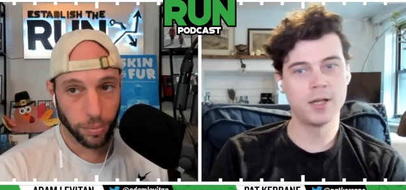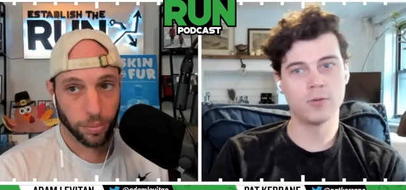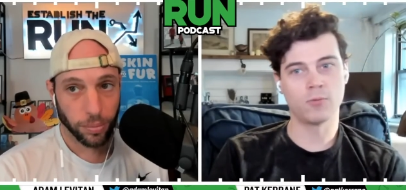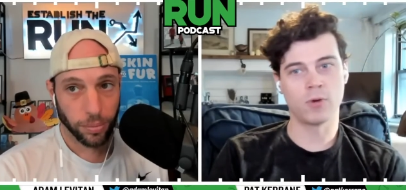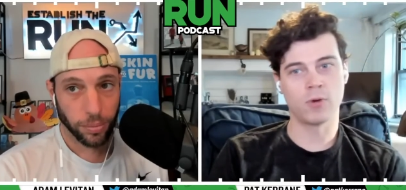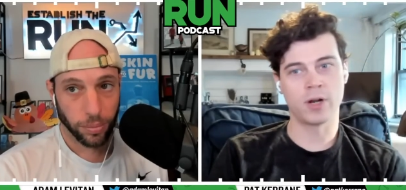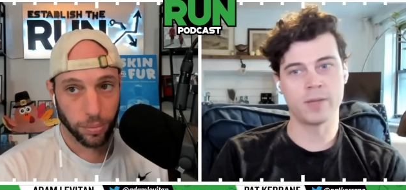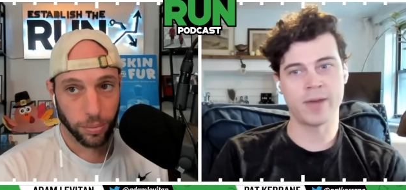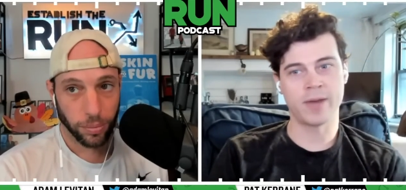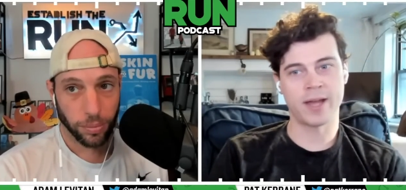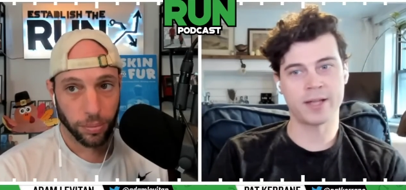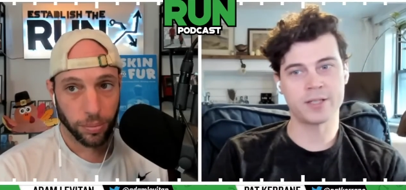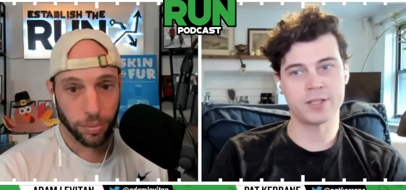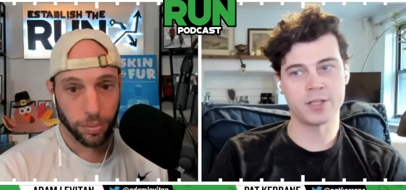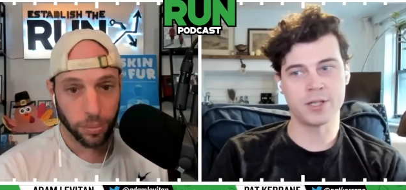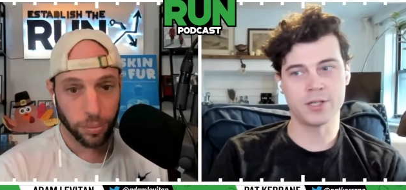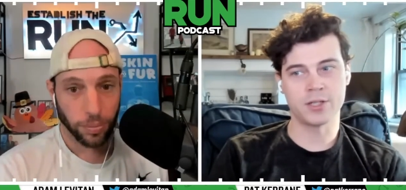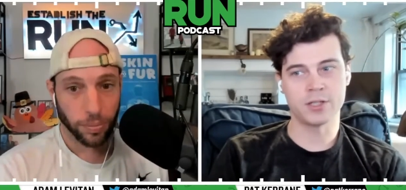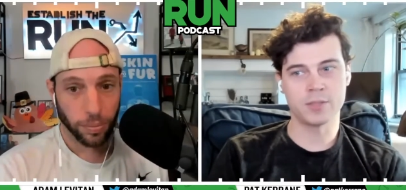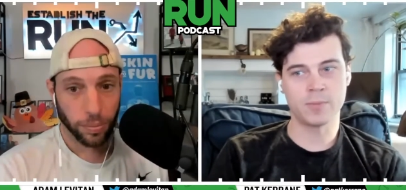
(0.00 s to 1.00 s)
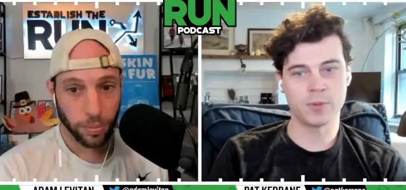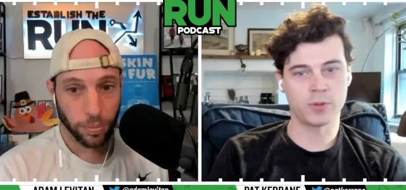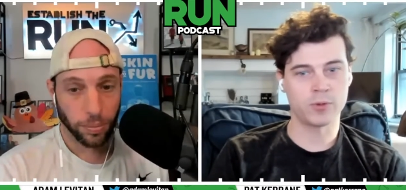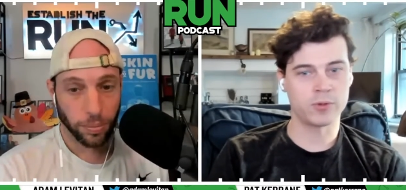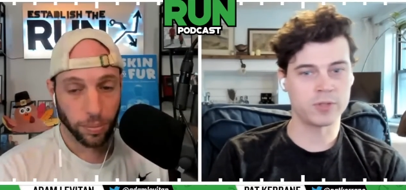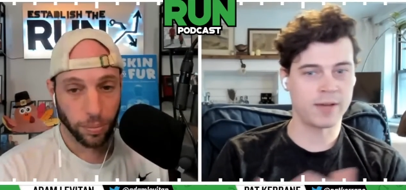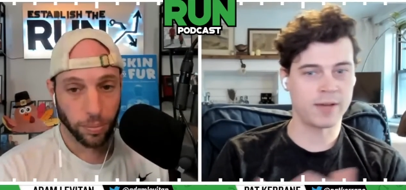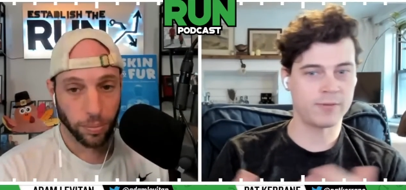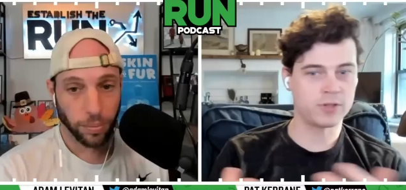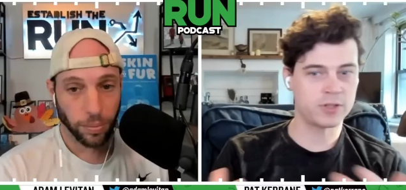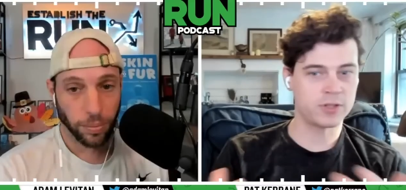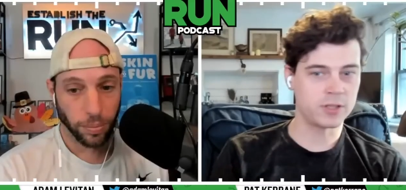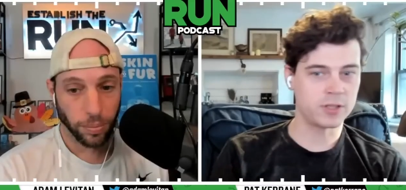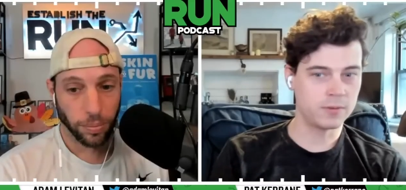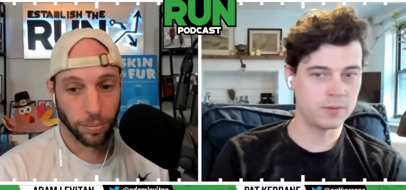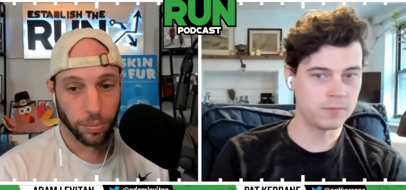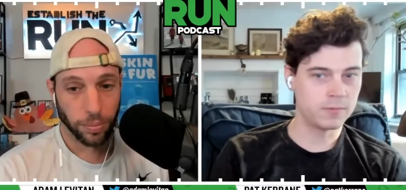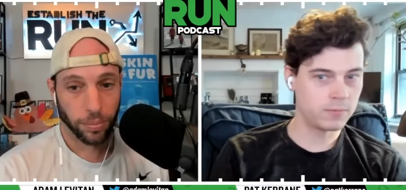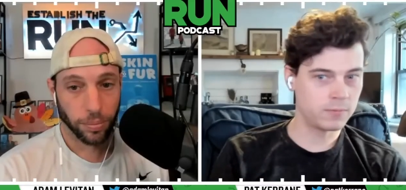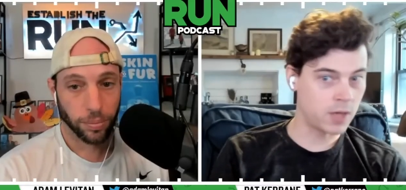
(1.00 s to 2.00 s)
Speaker 1: running back seasons but those obviously
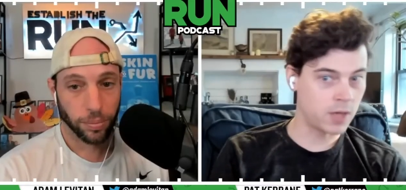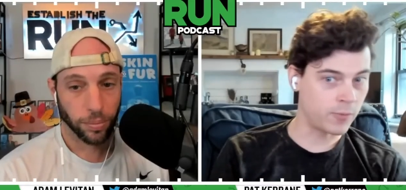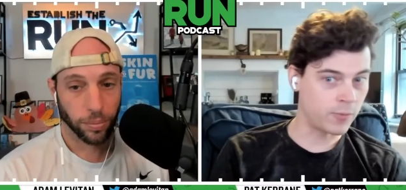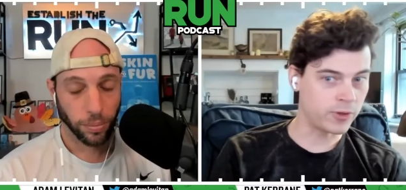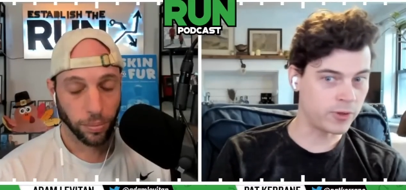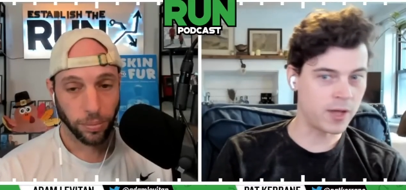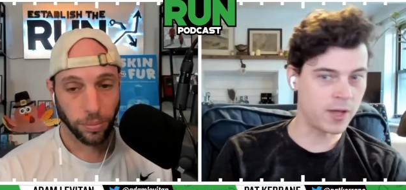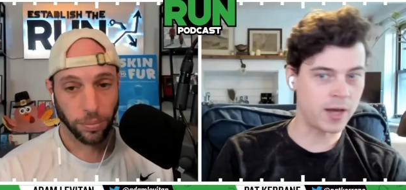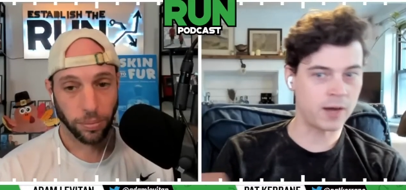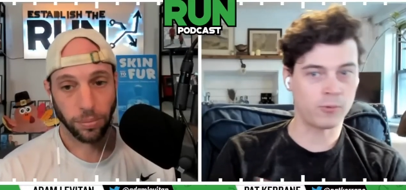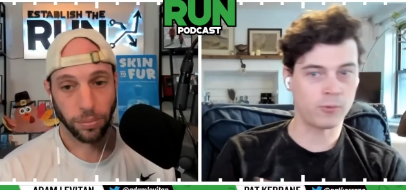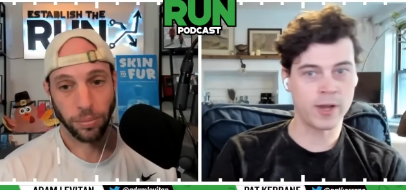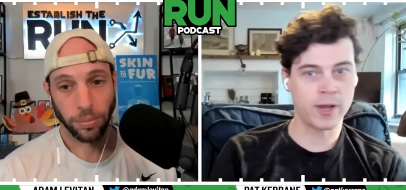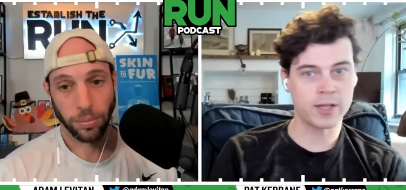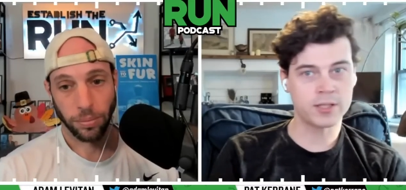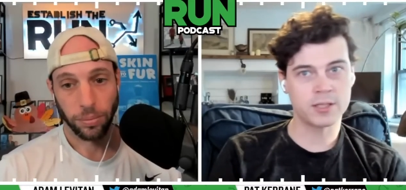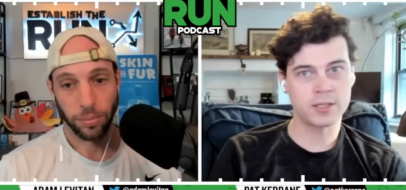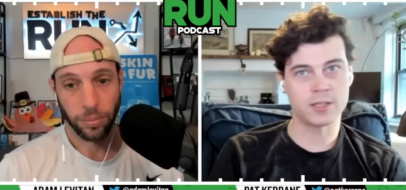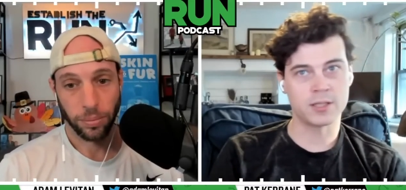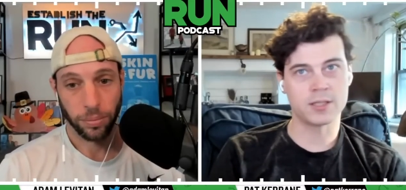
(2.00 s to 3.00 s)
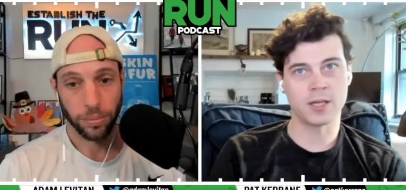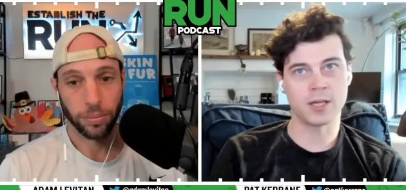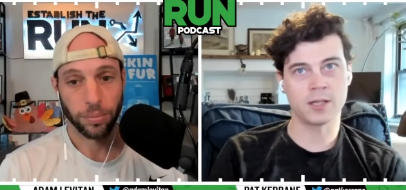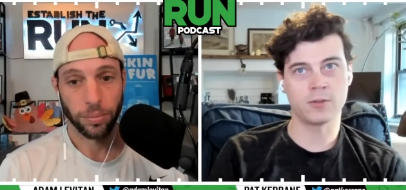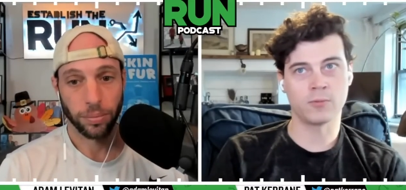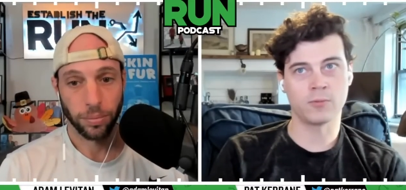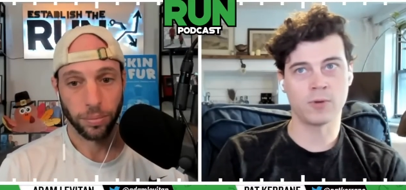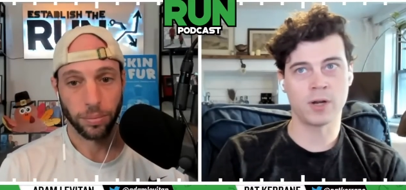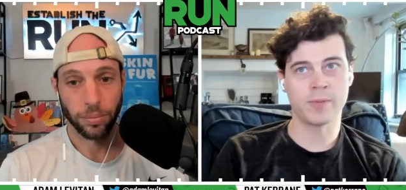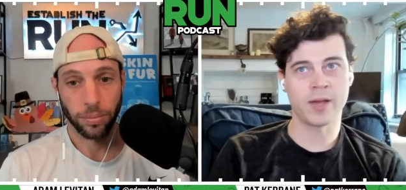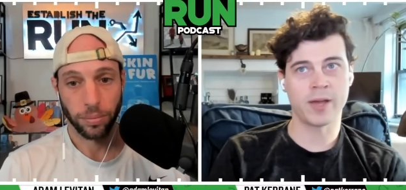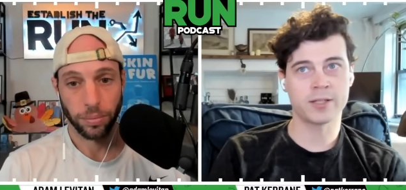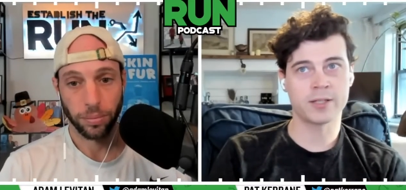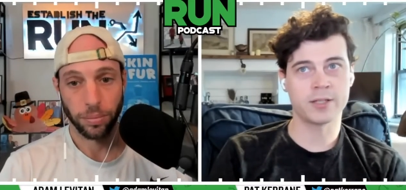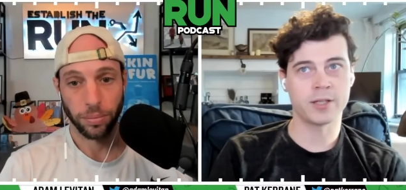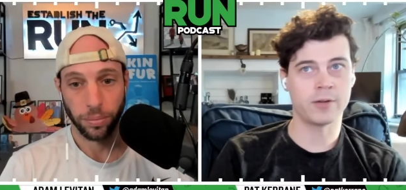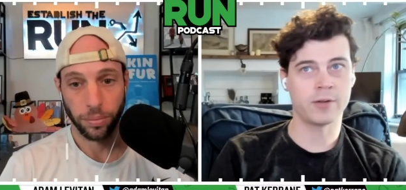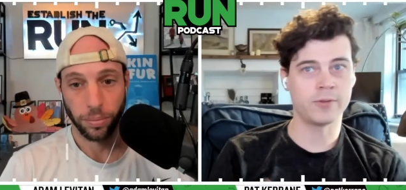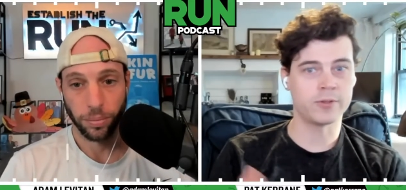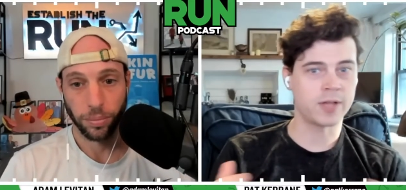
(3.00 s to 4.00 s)
come with a lot of risk to take the running backs
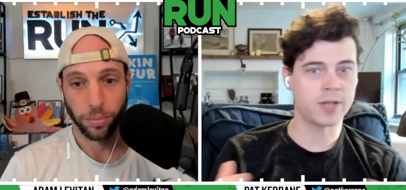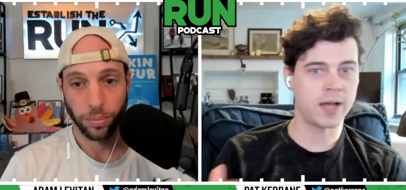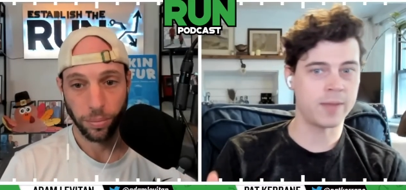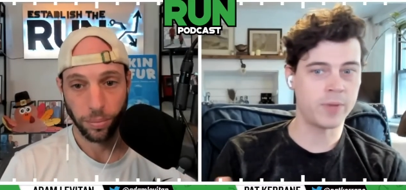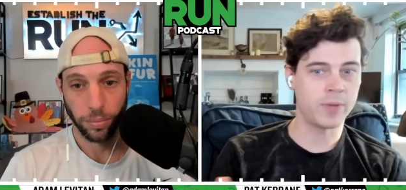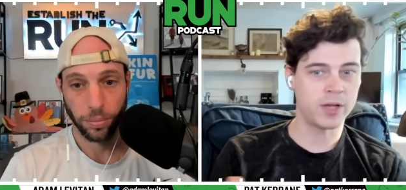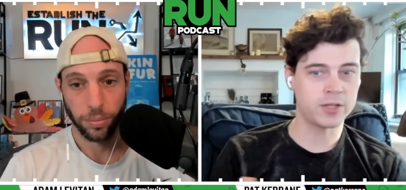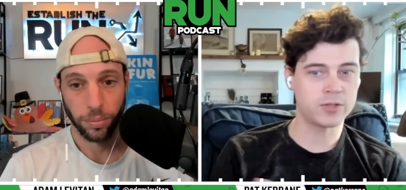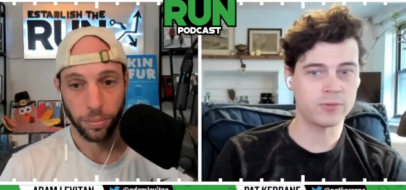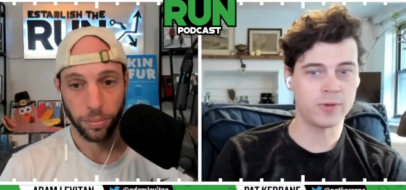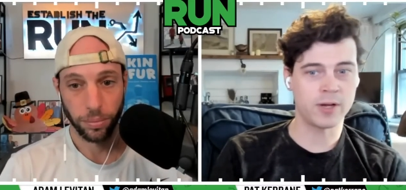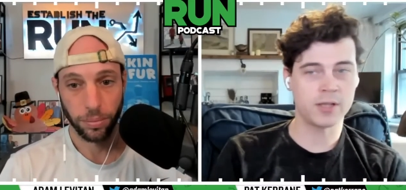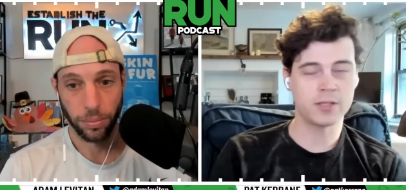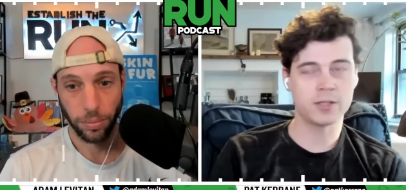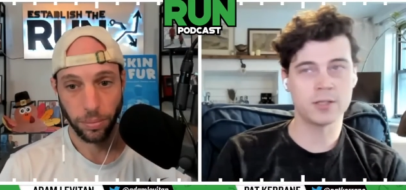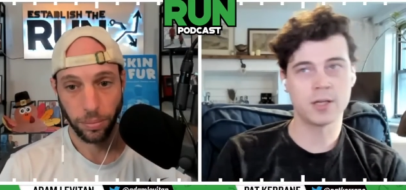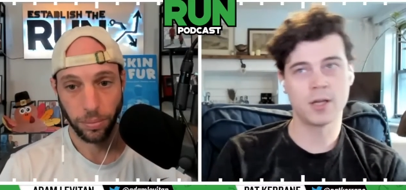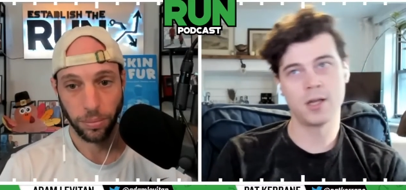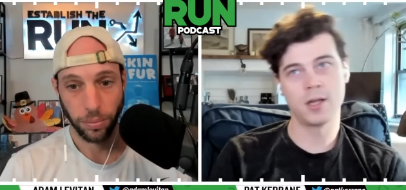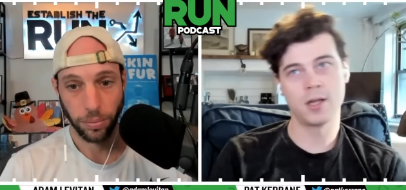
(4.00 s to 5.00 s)
there there's high bust rates